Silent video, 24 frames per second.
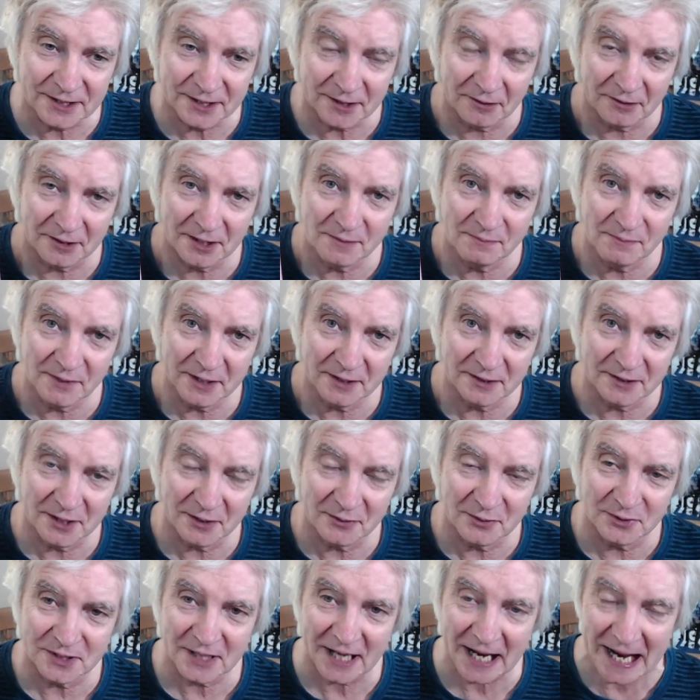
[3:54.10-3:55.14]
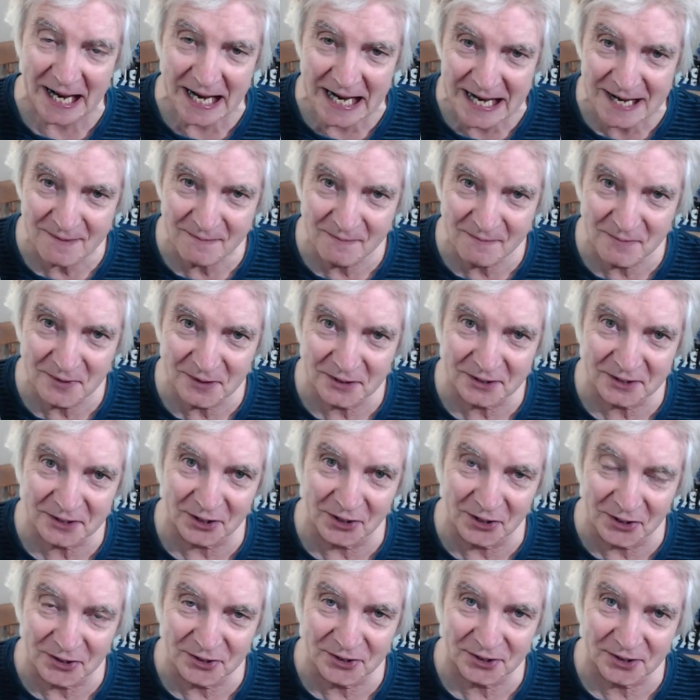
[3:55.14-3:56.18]
kind of music was aimed at
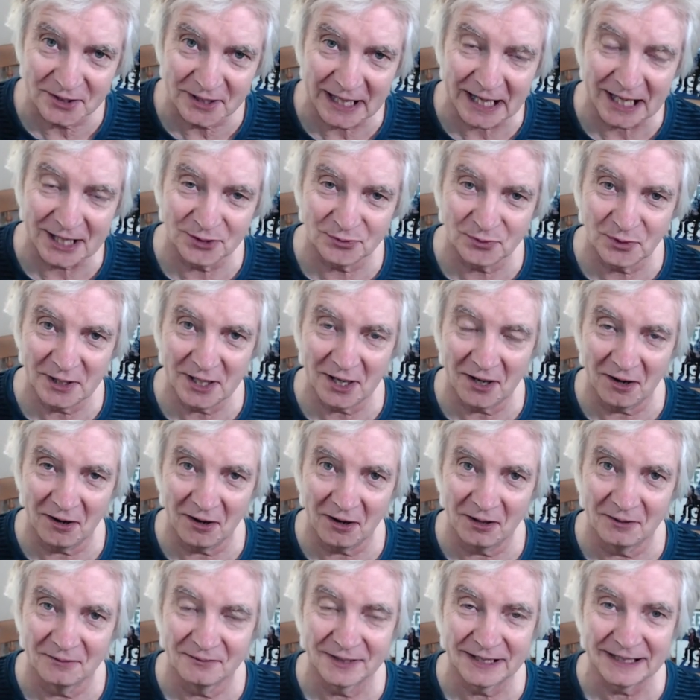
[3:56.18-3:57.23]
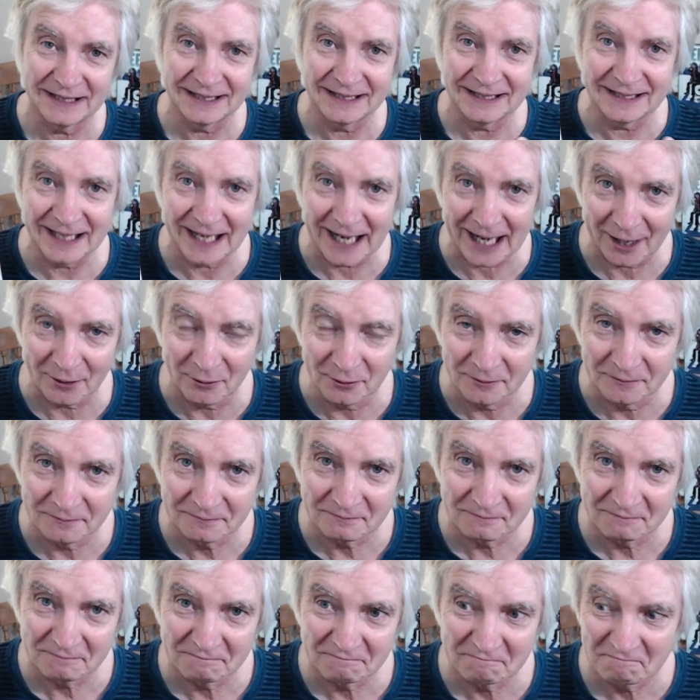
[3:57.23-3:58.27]
us as we are now.
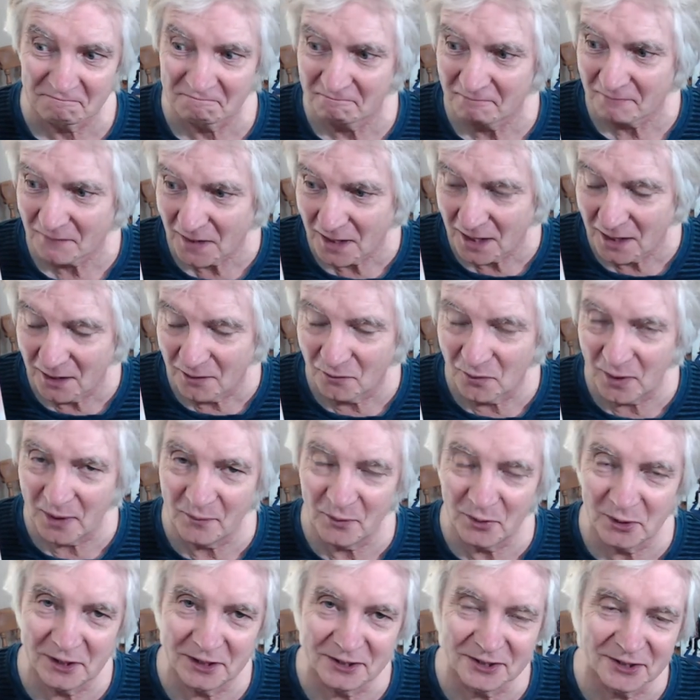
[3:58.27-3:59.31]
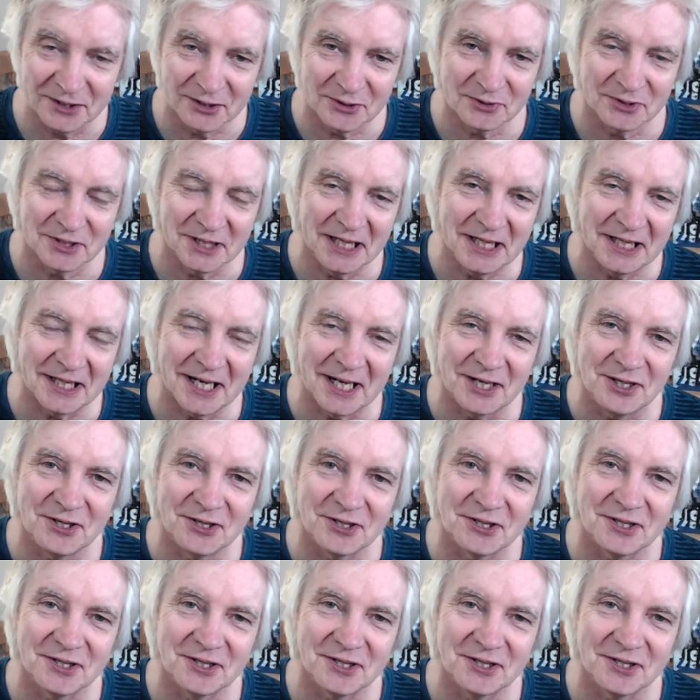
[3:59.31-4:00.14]
When we were still teenagers